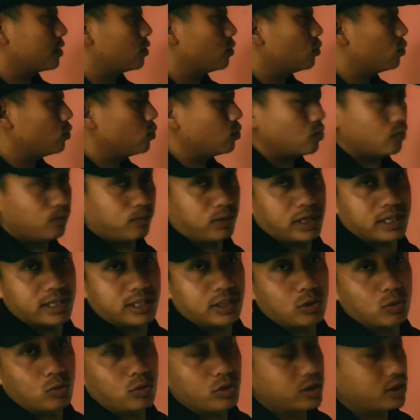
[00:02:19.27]
Q?
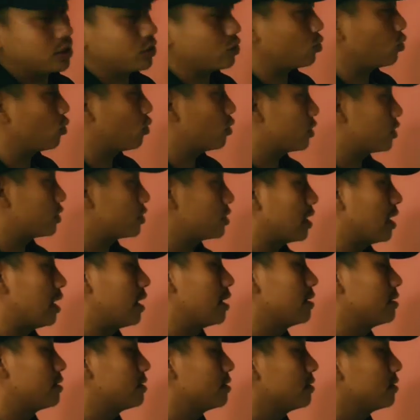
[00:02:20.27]
Plus Q is the source
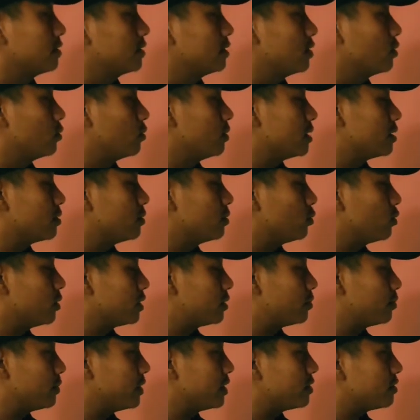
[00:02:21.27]
charge,
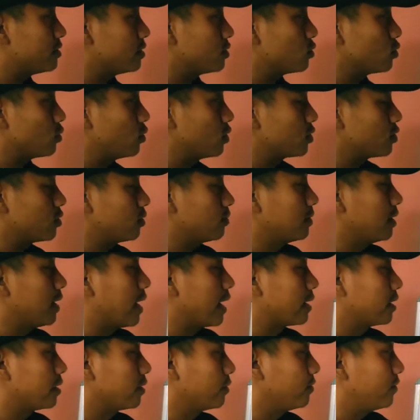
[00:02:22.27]
which means the source of
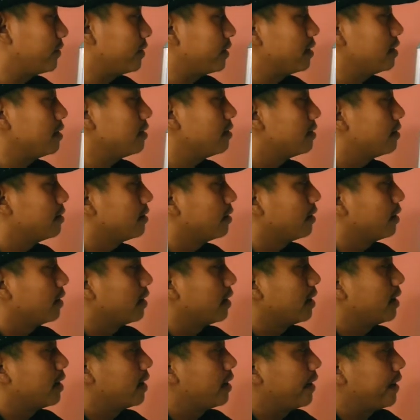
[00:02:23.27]
electric field,
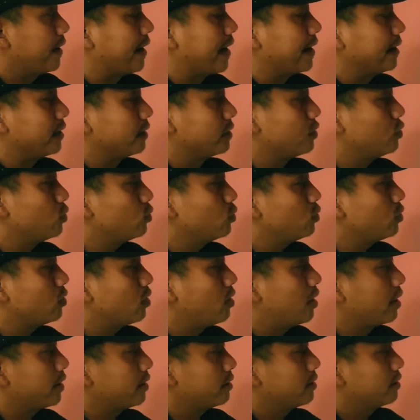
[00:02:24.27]
and Q
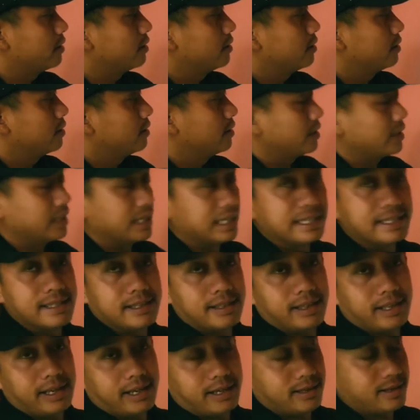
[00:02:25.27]
naught is the
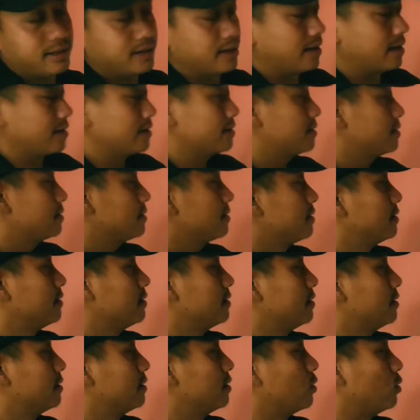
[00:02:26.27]
test charge.
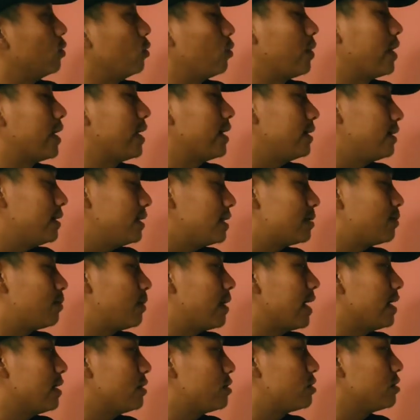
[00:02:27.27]
Where it is
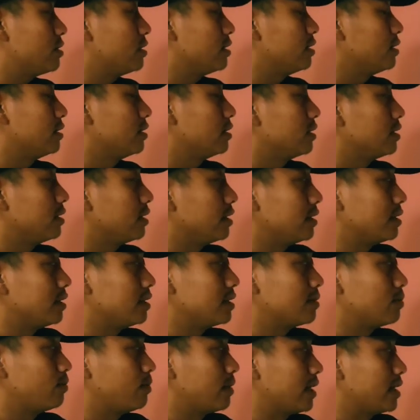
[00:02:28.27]
placed? It
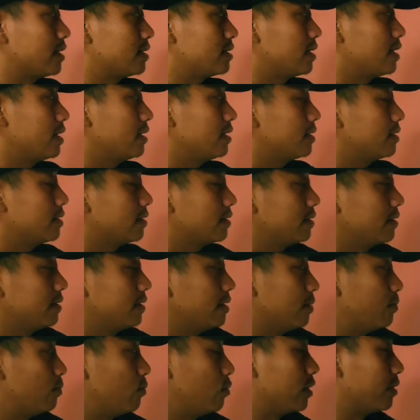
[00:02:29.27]
is placed at
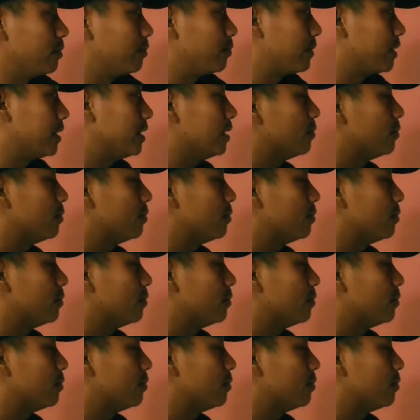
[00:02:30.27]
the point P.